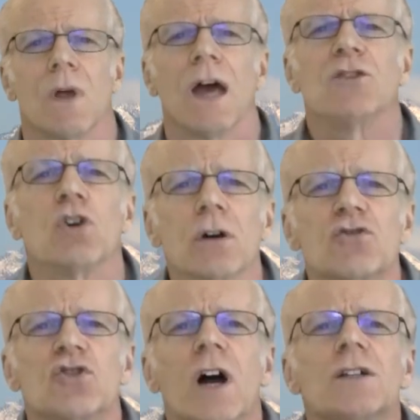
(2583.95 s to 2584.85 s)
and
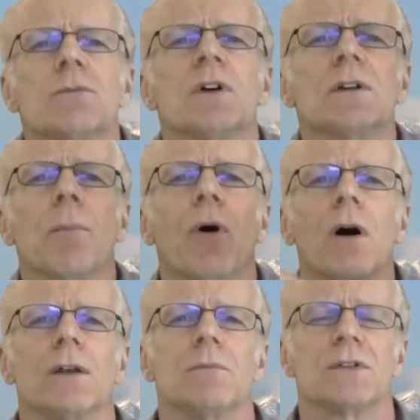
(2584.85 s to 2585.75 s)
took judgment
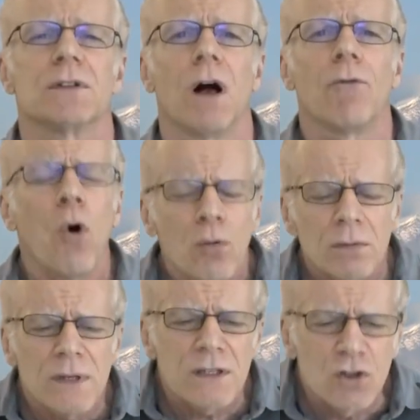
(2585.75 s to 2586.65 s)
upon himself.
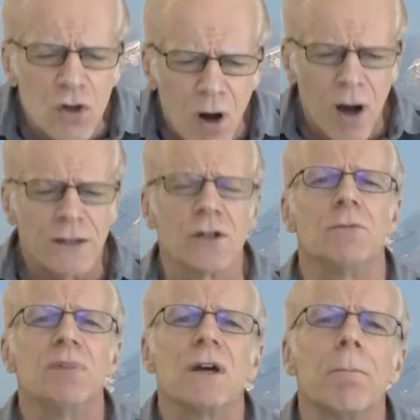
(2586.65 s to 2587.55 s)
Only God
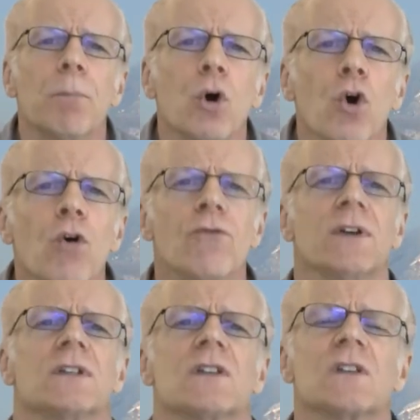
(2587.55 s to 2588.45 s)
could be a
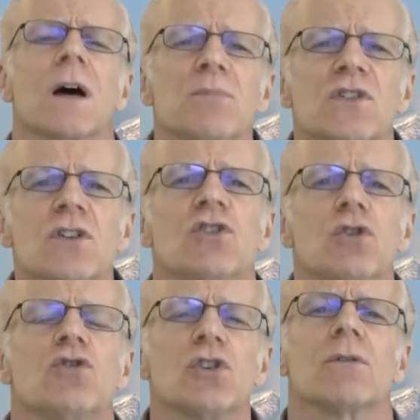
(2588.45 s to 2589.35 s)
perfect
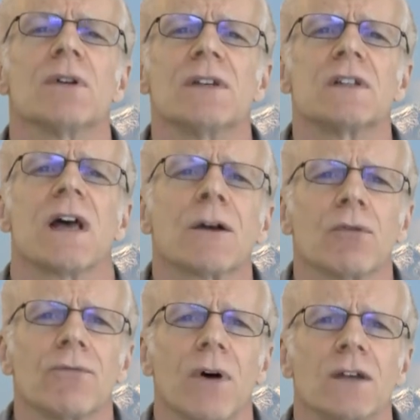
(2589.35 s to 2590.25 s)
substitutionary
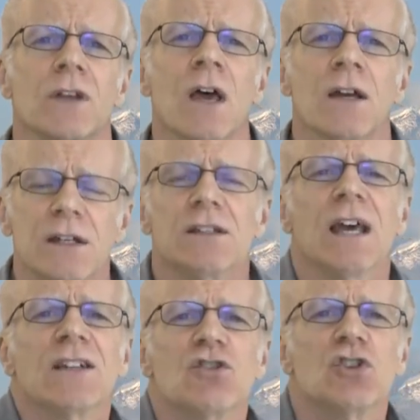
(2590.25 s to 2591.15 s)
sacrifice to
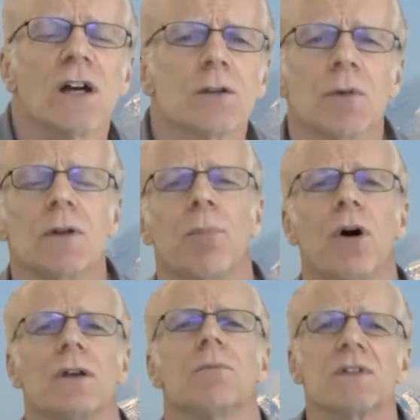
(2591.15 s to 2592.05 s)
take judgment
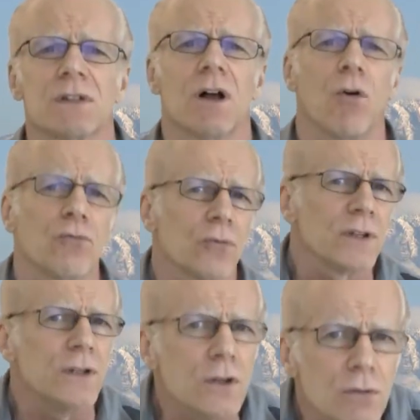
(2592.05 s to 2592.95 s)
upon himself for
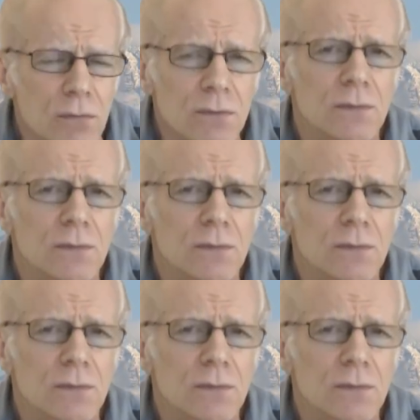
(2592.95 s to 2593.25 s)
you.